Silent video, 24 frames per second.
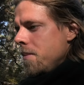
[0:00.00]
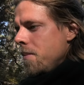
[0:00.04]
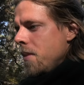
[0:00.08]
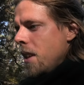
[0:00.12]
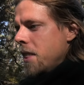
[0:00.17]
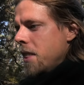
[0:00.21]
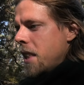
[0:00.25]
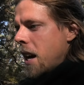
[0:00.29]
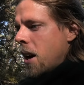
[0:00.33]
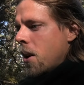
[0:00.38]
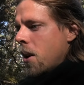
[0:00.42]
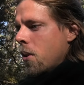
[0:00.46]

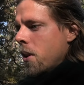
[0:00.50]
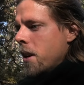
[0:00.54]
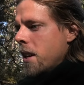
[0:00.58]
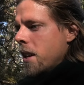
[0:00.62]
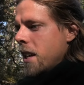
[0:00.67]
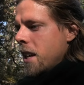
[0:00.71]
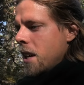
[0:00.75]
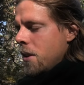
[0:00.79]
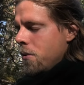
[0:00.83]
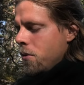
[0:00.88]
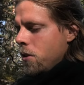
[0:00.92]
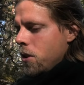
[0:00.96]
Now,
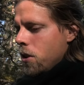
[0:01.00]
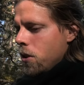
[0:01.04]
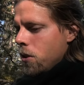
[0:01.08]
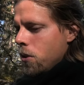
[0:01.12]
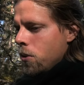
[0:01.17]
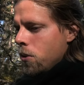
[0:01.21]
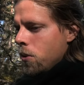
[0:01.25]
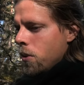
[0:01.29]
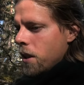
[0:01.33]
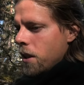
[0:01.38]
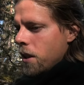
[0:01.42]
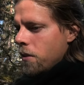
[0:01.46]
if
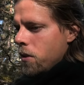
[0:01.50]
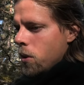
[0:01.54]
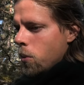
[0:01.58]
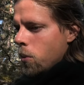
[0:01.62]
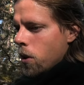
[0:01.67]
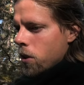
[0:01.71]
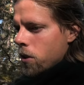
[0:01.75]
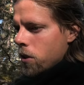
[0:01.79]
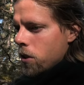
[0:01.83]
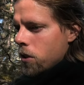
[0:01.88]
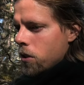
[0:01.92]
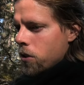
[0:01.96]
you
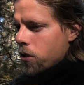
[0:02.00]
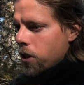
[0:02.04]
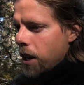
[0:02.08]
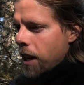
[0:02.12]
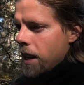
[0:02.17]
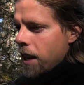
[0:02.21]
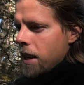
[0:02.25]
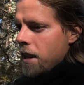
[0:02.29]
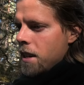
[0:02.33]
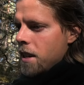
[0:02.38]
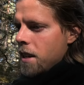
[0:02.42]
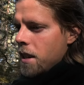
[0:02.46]
want to
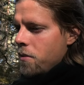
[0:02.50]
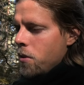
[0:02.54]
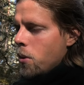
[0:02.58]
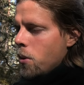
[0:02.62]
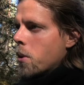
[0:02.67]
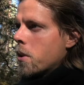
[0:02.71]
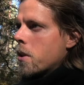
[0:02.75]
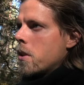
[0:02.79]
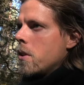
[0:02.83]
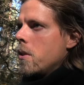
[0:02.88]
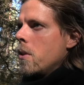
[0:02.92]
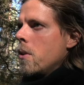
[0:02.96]
train, if you
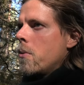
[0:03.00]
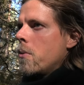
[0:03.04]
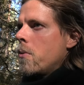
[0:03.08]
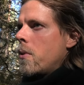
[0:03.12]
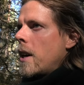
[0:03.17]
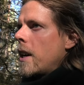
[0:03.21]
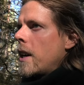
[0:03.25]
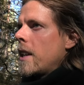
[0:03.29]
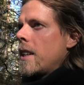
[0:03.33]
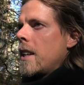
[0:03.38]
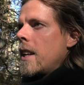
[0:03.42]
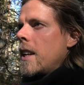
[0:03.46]
want to
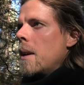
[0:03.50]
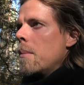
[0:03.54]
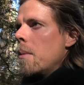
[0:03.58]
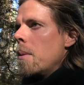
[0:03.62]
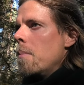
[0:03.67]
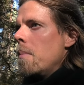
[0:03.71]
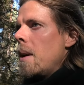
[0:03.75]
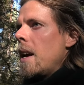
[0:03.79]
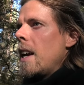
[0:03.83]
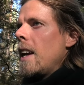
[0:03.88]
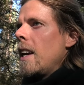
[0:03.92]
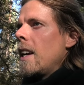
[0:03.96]
fight in
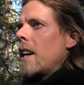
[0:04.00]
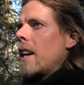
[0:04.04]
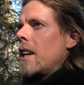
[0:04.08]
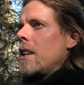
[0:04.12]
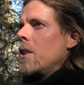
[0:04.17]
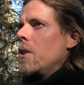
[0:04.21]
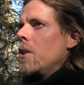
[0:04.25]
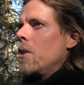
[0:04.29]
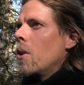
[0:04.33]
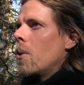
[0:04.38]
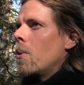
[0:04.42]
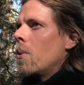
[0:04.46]
MMA and
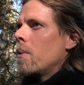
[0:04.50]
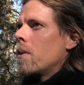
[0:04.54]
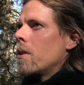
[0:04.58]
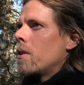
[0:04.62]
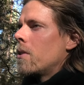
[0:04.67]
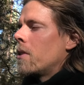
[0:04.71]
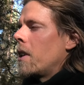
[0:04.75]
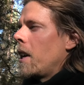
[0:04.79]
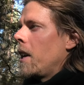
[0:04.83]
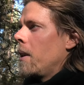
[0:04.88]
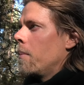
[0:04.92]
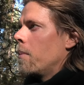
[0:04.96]
you don't
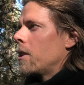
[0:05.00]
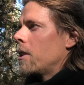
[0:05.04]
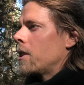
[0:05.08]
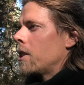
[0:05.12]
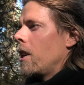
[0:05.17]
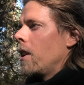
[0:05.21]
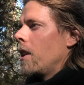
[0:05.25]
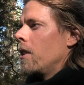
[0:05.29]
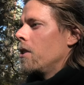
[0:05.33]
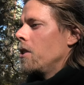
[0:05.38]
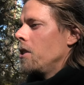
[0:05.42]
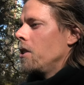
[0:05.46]
train
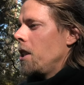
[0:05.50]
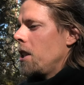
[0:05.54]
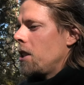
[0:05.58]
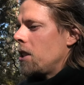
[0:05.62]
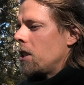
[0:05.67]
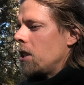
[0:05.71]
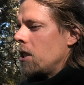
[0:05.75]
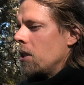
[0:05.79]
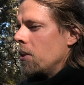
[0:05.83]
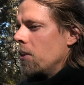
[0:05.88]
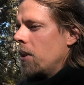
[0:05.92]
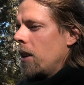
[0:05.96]
Brazilian
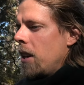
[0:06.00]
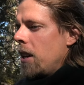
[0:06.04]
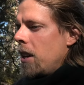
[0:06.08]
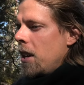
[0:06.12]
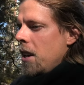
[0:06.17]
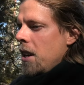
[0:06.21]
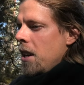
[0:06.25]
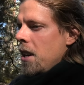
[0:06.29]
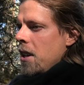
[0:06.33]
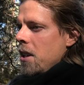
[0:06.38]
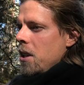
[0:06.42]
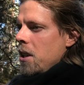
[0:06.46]
Jiu-Jitsu,
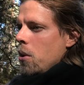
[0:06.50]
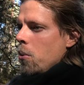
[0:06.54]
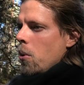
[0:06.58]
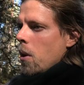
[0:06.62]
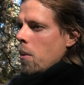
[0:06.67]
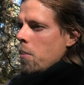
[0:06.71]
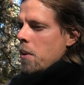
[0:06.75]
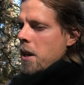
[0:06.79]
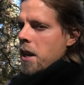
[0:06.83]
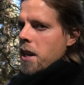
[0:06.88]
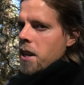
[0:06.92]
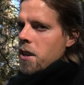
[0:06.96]
you
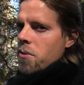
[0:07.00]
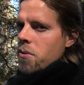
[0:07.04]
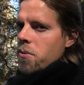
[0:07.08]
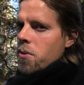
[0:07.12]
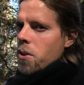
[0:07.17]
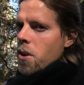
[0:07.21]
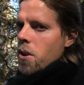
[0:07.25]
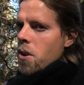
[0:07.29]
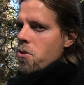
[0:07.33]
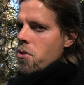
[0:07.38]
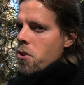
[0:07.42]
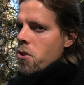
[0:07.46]
will be in
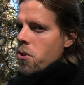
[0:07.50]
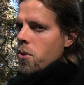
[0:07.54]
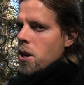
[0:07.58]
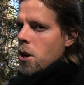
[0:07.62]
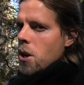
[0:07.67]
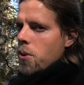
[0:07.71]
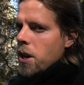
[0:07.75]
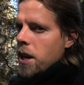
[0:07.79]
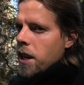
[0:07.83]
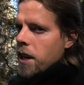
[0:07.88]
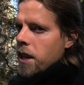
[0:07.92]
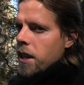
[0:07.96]
for a rude
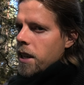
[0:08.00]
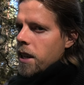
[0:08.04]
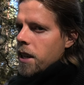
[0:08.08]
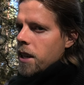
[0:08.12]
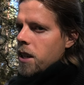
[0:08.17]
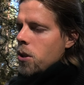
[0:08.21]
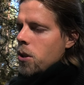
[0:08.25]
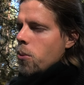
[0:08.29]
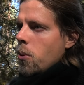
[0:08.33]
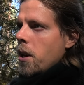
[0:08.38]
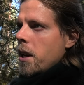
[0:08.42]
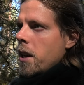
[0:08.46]
awakening.
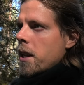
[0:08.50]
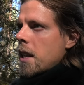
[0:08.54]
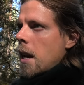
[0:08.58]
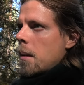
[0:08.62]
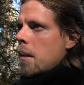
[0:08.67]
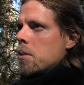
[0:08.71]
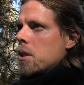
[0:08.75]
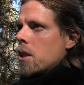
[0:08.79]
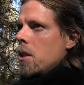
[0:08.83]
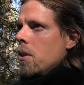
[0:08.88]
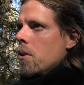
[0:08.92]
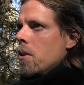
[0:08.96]
You will get
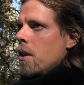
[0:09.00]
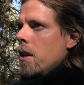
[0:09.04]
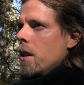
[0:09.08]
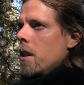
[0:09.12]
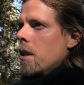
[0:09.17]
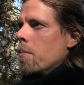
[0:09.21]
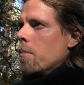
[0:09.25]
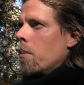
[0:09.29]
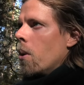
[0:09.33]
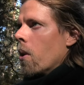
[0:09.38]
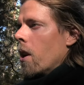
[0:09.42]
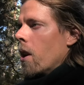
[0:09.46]
absolutely
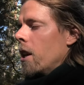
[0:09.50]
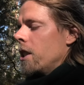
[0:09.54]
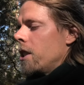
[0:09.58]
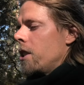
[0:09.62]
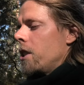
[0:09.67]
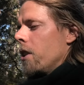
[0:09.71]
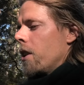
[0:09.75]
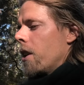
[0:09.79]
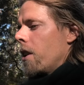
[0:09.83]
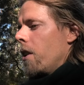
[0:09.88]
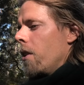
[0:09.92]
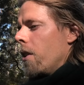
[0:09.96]
demolished.
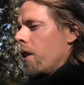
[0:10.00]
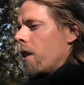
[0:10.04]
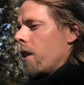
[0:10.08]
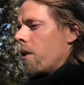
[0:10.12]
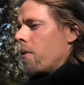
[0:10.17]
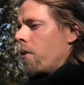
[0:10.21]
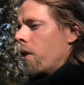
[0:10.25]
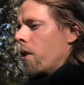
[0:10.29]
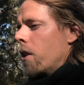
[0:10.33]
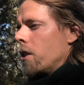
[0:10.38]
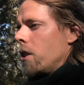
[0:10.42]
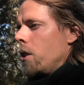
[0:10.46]
You can look at the
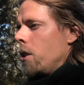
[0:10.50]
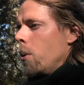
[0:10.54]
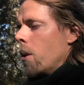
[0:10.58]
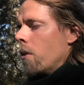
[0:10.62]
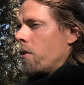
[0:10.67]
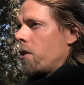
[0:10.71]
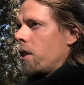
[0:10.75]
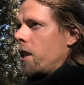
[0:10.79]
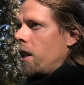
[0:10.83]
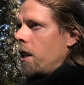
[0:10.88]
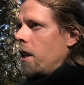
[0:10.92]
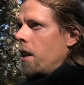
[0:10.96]
first
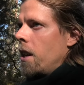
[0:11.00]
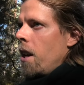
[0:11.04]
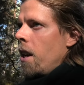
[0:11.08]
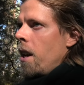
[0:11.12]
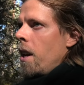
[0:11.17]
UFC.